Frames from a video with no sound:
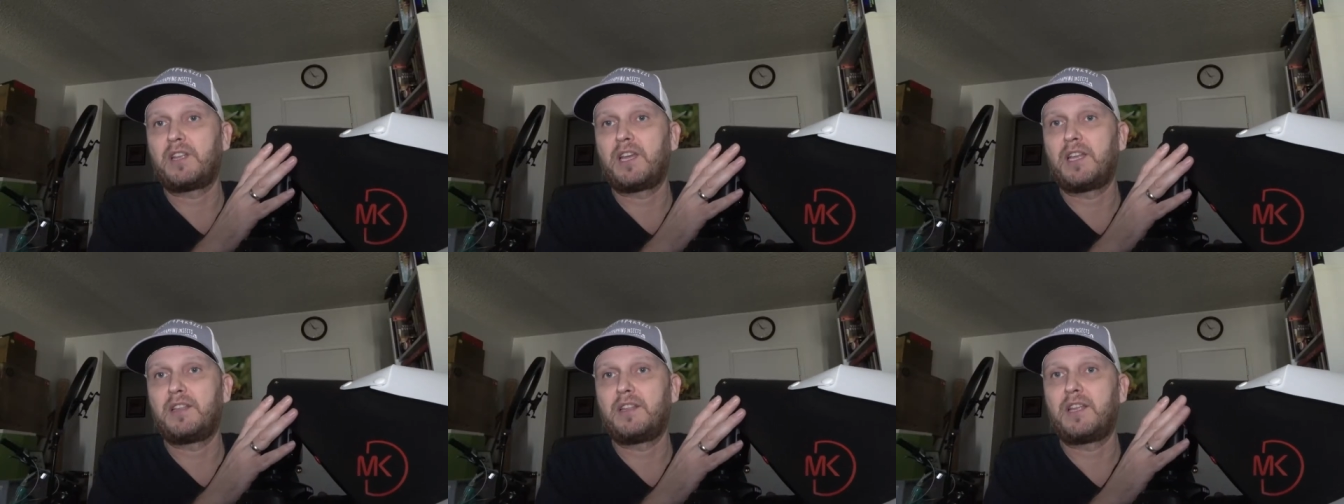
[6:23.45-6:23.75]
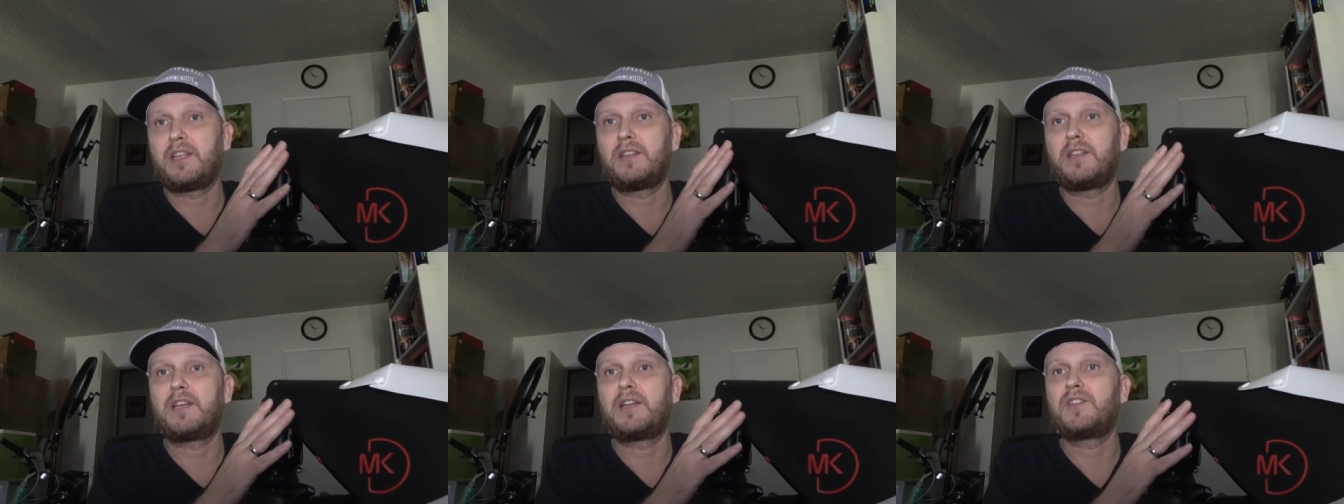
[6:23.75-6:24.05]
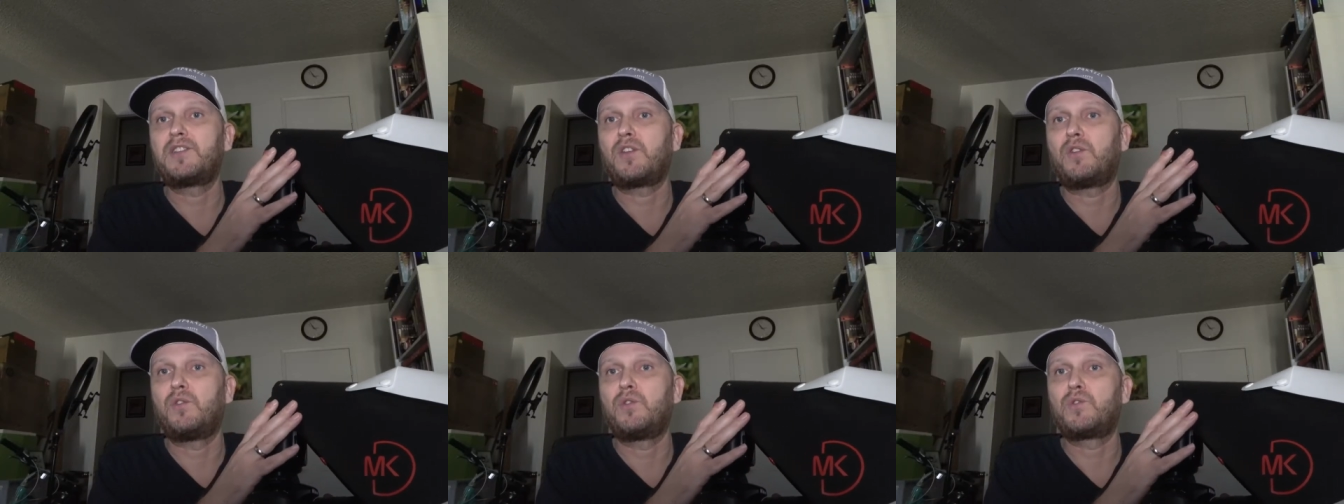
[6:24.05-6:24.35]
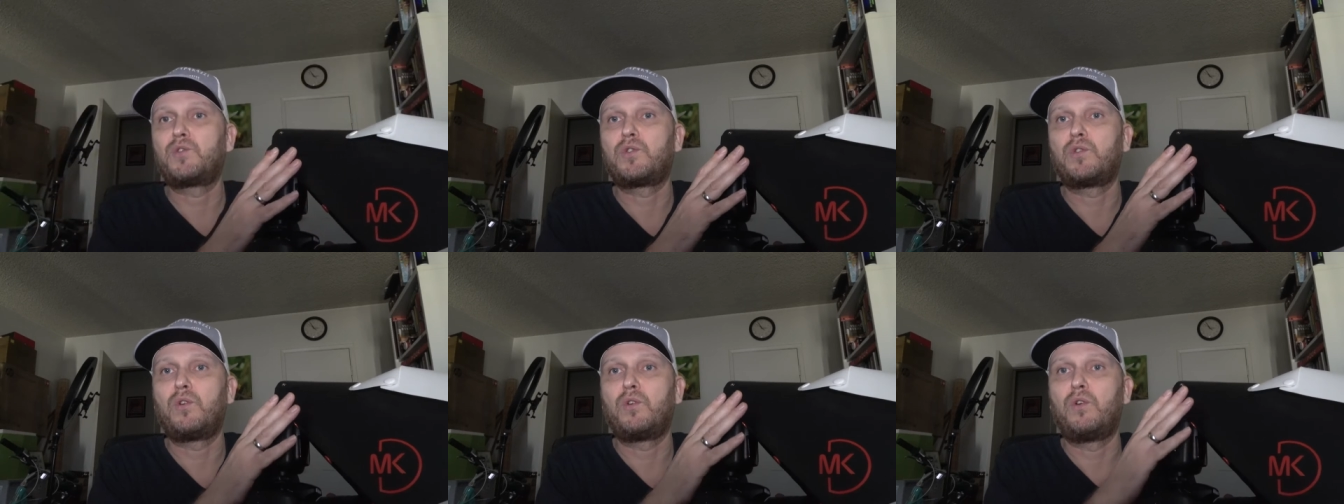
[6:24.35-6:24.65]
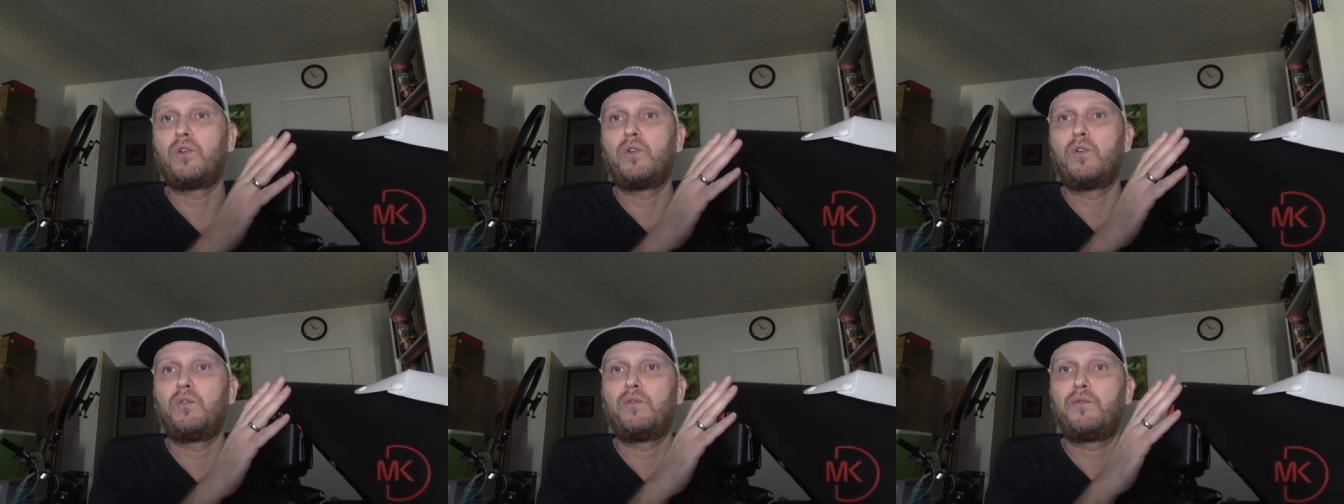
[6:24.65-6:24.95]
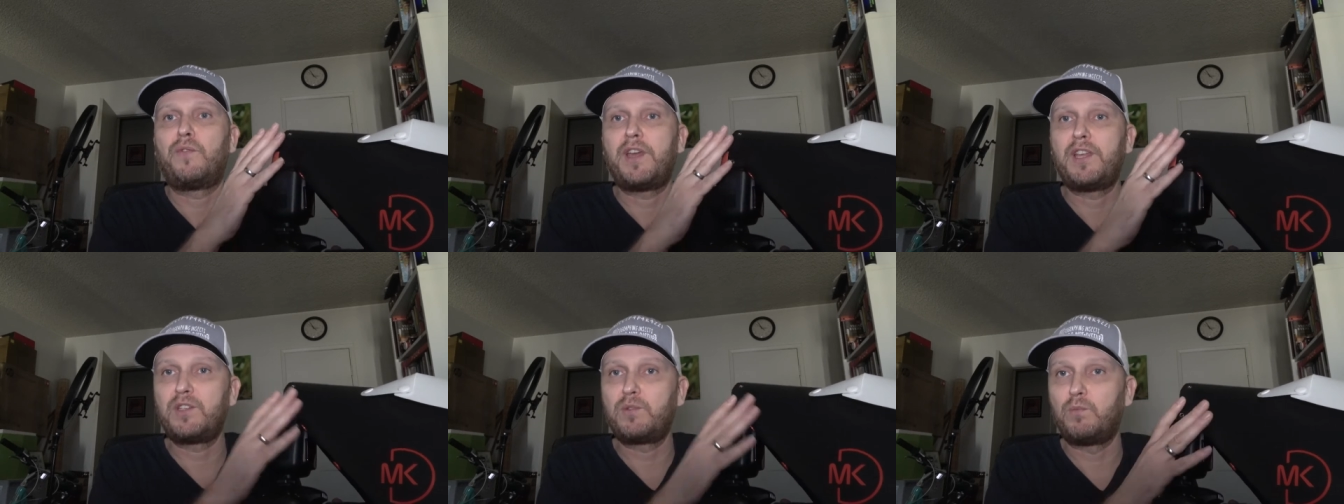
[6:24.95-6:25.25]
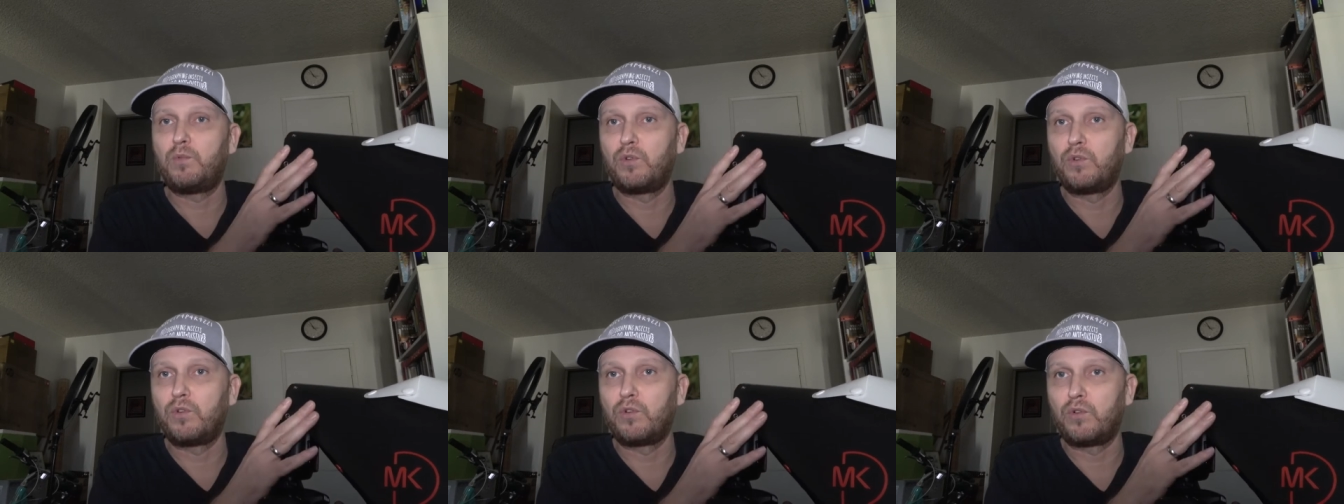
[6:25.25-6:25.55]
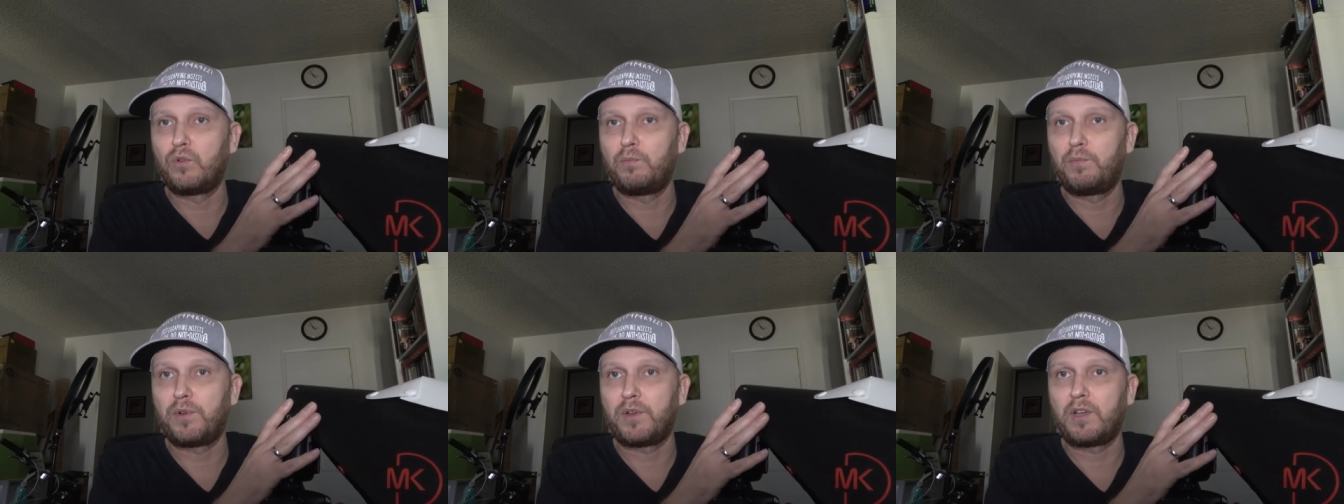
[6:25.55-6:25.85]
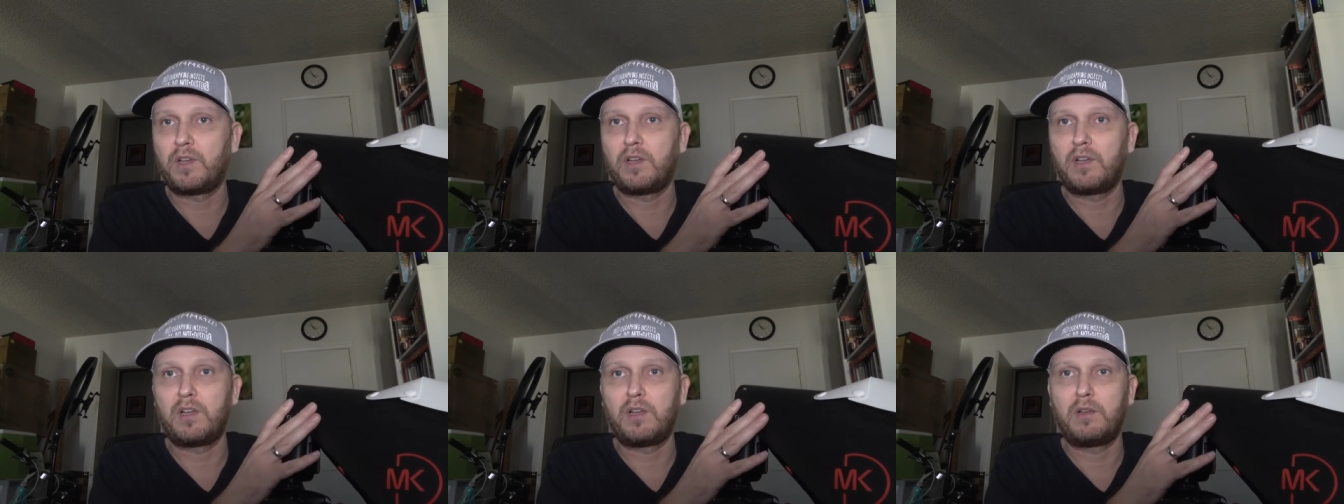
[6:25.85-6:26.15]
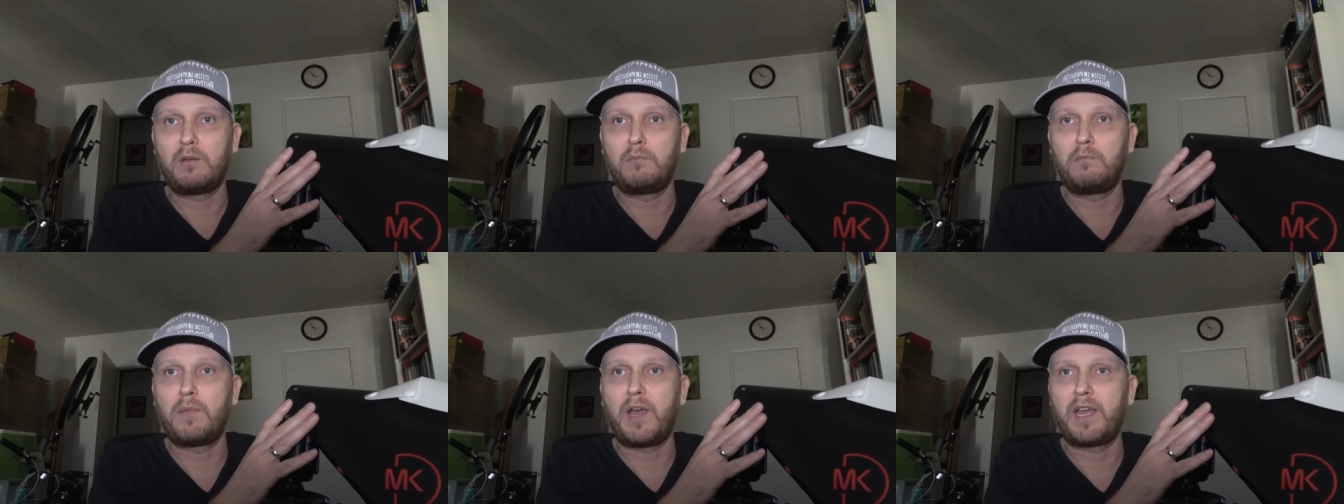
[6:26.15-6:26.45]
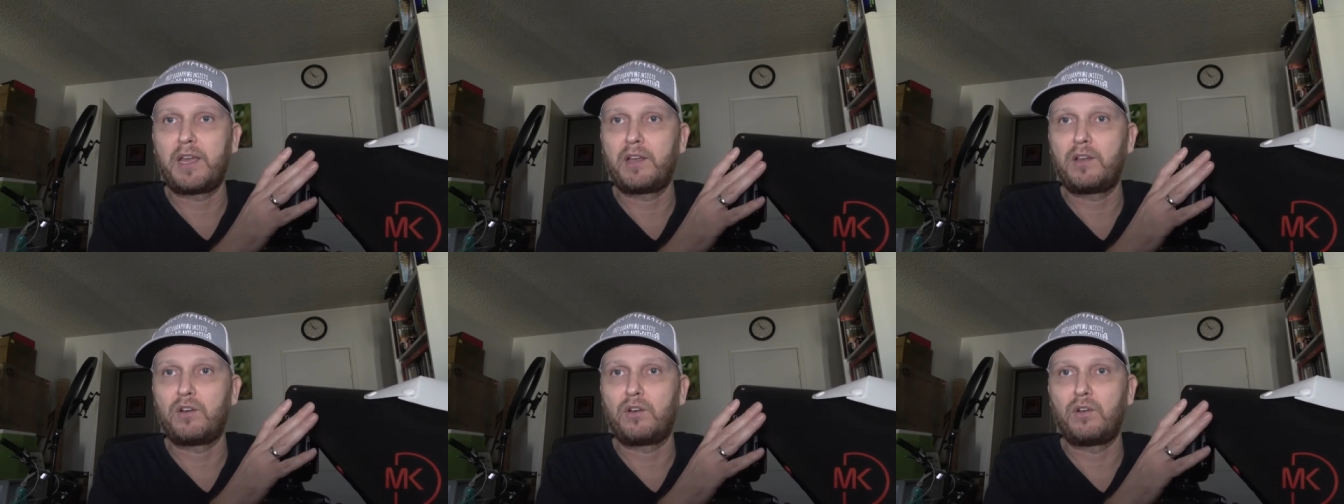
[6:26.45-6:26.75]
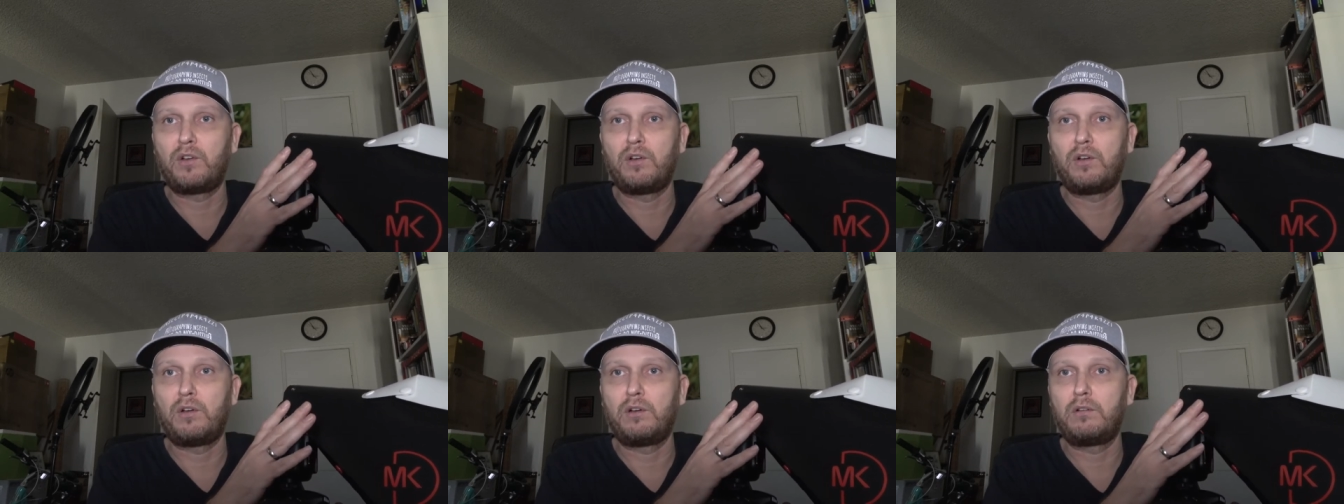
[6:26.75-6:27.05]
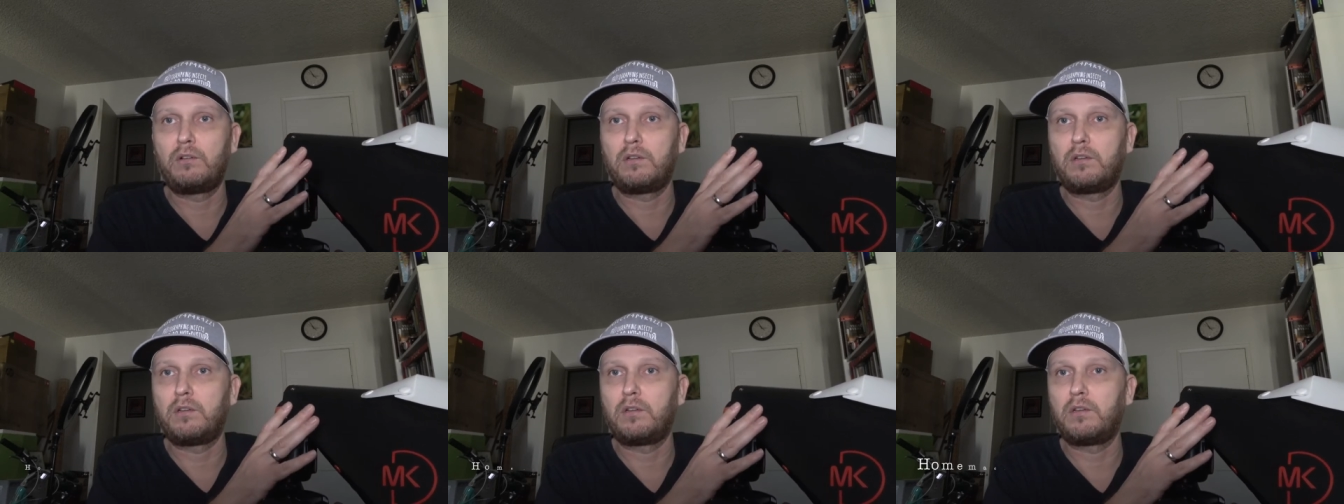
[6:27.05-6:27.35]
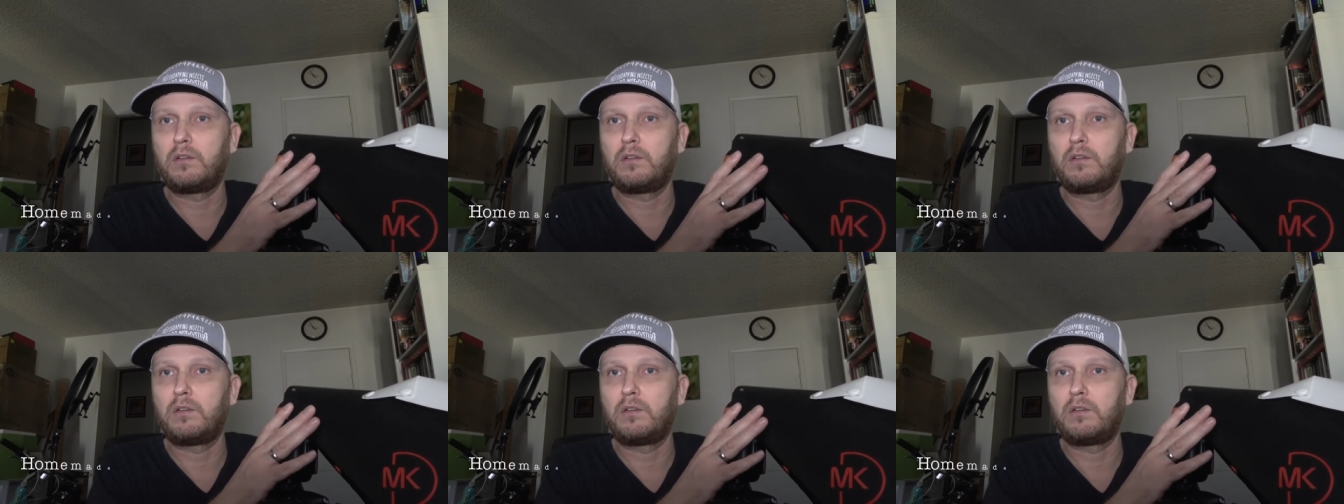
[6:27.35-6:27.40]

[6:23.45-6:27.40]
And then there is also Facebook group, macro.